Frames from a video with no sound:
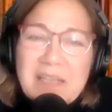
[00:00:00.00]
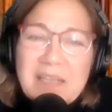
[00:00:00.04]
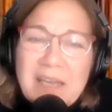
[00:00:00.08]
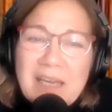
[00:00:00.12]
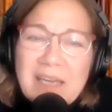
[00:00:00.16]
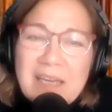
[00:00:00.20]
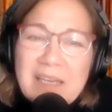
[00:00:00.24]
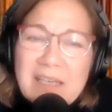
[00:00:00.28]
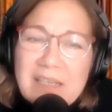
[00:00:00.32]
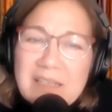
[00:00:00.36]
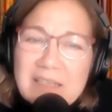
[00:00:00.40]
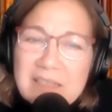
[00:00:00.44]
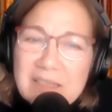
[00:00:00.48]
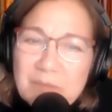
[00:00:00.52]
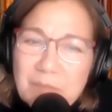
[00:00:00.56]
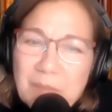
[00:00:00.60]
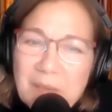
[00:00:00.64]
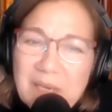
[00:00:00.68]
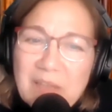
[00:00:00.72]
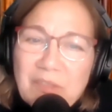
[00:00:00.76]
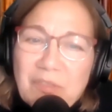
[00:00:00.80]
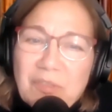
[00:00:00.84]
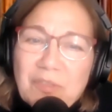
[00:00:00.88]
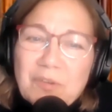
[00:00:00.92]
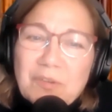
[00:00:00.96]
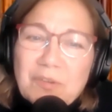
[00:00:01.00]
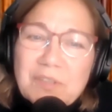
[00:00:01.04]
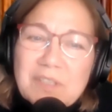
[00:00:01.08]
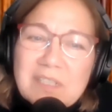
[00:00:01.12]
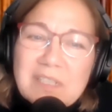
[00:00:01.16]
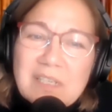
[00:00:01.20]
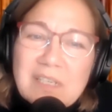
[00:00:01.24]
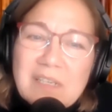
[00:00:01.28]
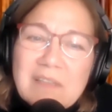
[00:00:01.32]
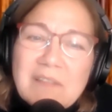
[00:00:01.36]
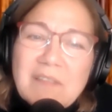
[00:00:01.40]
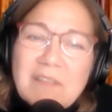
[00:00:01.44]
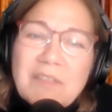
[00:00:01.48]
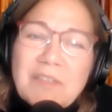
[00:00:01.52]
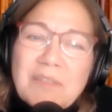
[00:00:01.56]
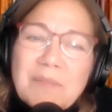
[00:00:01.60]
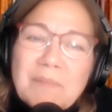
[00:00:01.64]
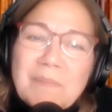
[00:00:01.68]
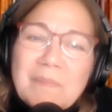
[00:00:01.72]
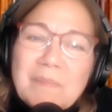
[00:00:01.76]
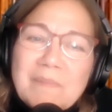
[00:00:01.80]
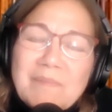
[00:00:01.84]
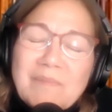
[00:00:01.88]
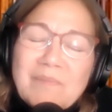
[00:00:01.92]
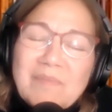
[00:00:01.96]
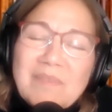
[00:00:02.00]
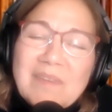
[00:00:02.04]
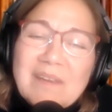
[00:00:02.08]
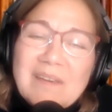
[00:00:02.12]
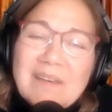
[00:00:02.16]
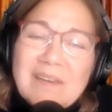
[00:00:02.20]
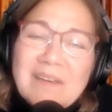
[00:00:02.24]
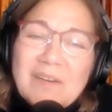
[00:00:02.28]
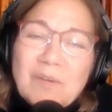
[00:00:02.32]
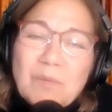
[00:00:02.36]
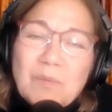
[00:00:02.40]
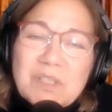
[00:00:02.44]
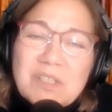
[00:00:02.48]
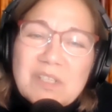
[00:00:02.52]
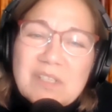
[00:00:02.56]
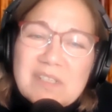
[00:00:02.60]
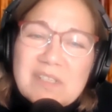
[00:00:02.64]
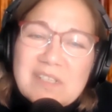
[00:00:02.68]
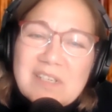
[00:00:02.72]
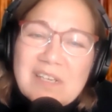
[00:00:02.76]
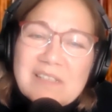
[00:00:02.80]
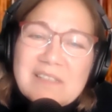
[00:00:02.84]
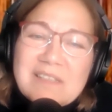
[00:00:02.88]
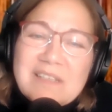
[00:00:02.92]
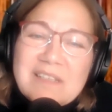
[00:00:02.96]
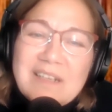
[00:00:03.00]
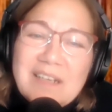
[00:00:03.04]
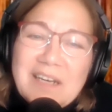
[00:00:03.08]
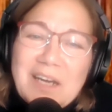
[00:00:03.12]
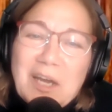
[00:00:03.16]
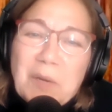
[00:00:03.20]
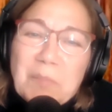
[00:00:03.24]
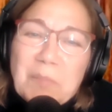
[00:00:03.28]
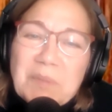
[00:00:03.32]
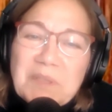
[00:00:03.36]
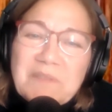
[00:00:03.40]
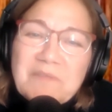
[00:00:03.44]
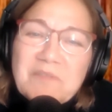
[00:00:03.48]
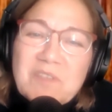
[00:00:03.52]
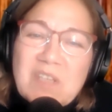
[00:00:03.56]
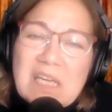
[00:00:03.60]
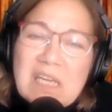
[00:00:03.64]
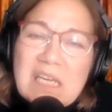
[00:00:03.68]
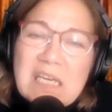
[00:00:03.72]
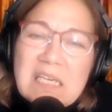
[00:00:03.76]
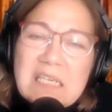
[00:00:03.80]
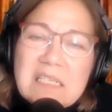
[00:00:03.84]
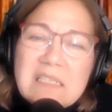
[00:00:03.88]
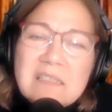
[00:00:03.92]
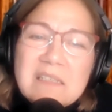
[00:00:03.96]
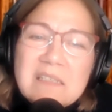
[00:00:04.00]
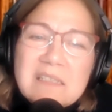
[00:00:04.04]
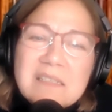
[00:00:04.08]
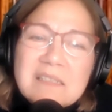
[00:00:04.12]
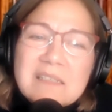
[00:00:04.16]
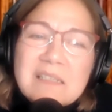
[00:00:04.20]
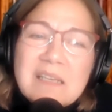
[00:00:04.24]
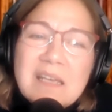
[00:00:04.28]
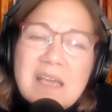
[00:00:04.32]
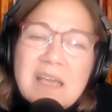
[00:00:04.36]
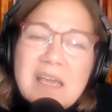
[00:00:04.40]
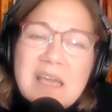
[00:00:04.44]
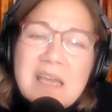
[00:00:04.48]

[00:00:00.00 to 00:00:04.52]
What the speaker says: Day is May 13th, which is just in a couple of days.